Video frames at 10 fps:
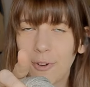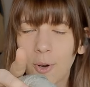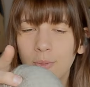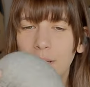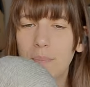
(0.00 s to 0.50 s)

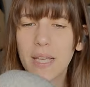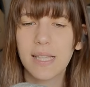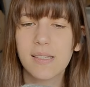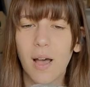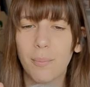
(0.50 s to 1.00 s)
phone
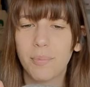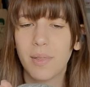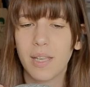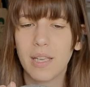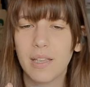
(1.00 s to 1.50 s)
picks up
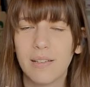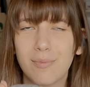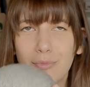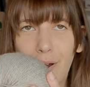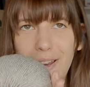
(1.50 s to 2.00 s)
the
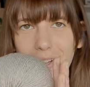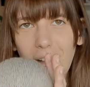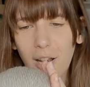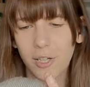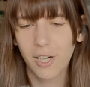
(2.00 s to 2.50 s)
right
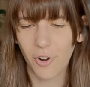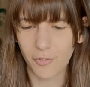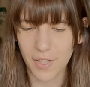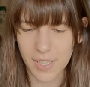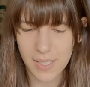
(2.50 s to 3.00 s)
color
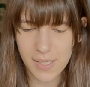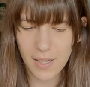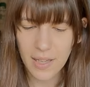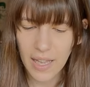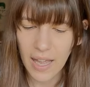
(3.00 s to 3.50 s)
of
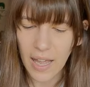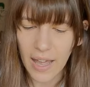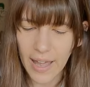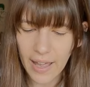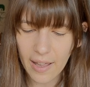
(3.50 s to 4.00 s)
this,
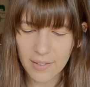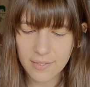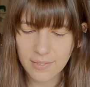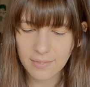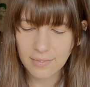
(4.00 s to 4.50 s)

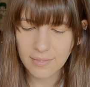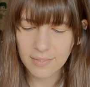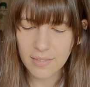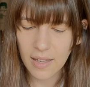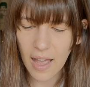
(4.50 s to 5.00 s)

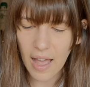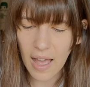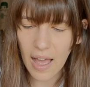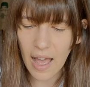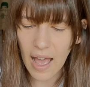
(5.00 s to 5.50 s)
and
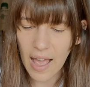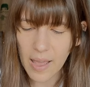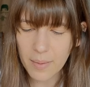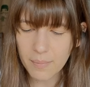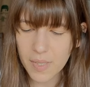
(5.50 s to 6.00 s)

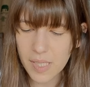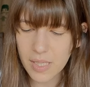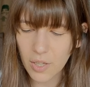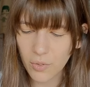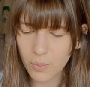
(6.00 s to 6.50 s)
I'm
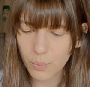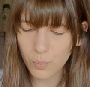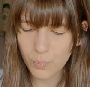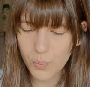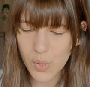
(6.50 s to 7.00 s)
still
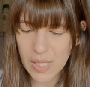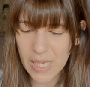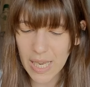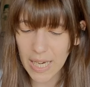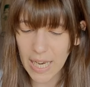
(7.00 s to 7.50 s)

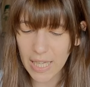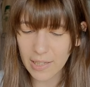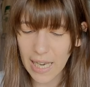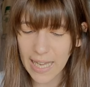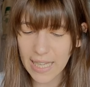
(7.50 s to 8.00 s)
seeing
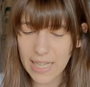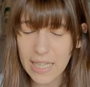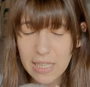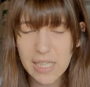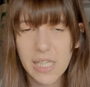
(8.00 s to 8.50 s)
it. Like,
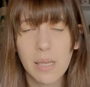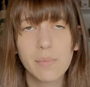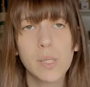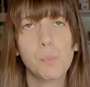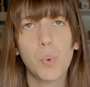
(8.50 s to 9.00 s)
it
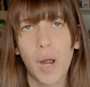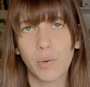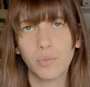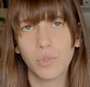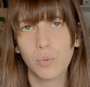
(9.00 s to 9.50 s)
seems
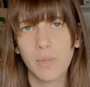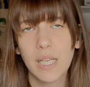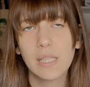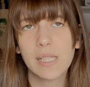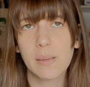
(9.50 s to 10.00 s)
brown to
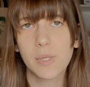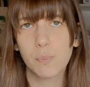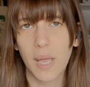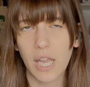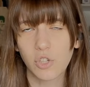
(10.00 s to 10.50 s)
me, it seems
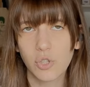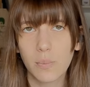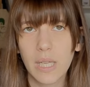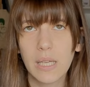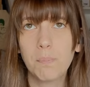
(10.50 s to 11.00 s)
beige to
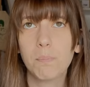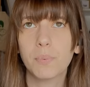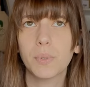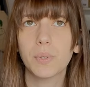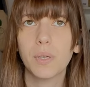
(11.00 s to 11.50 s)
me,
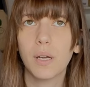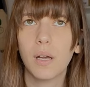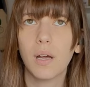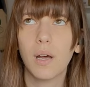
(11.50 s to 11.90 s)
but